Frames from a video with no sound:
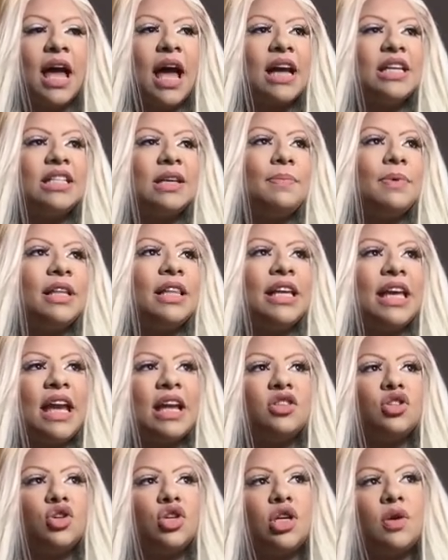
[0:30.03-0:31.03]
I
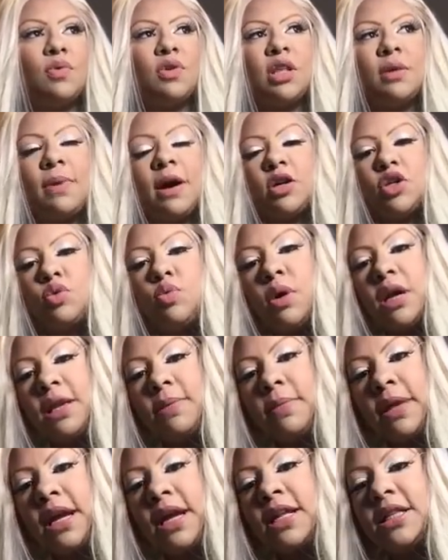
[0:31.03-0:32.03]
typically answer you within about
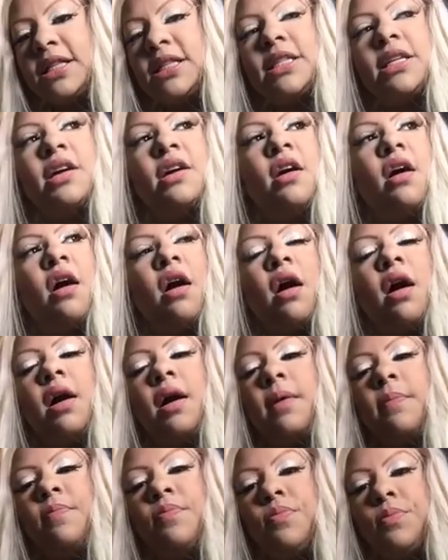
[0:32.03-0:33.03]
20 minutes.
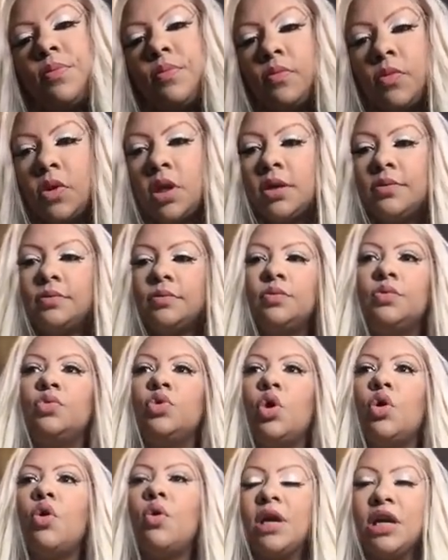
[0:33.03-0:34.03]
No,
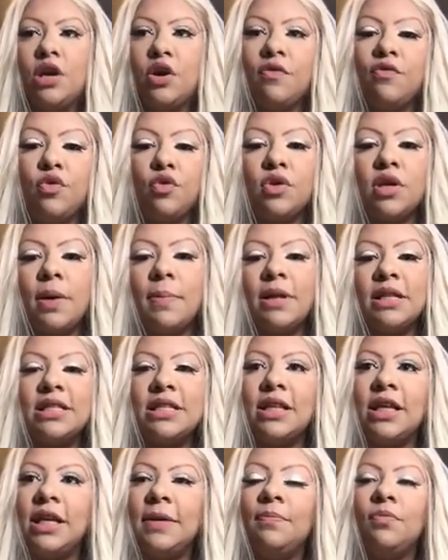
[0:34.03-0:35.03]
eat your food. Come on,
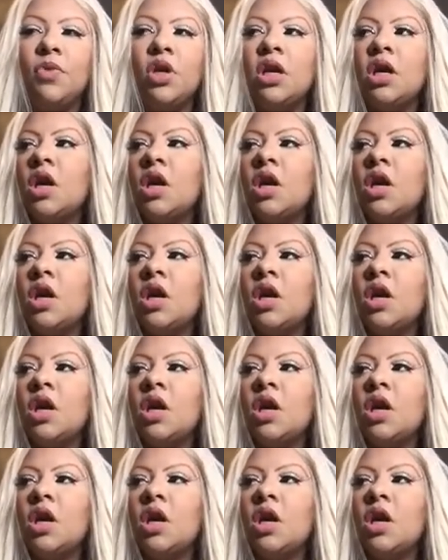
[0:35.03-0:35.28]
silly.